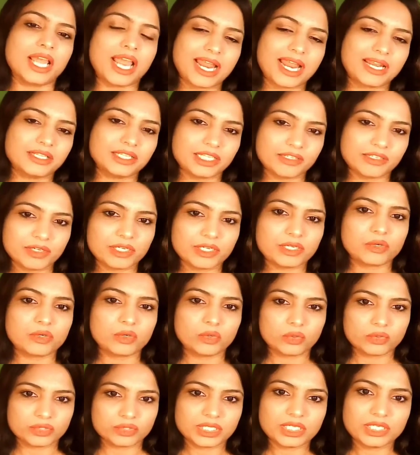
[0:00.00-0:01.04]
and they will
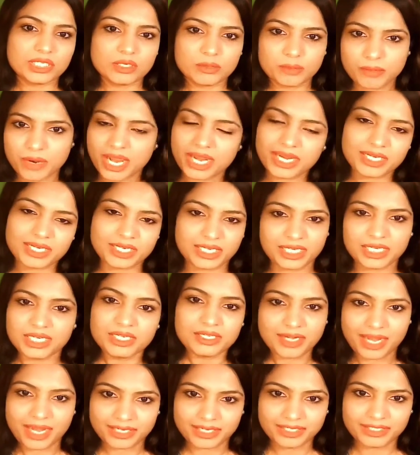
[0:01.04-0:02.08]
close it by
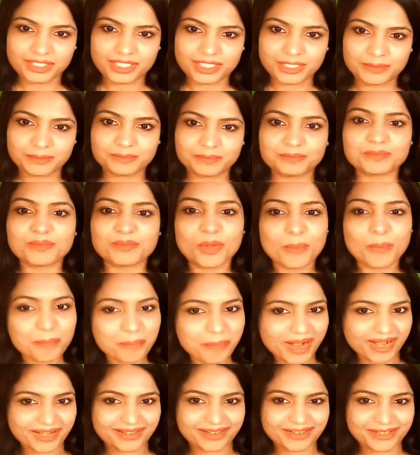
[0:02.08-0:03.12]
day 90.
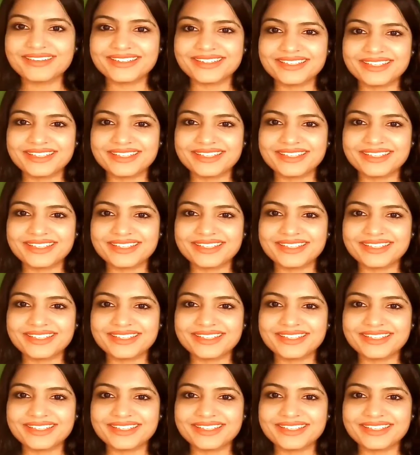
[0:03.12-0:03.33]
But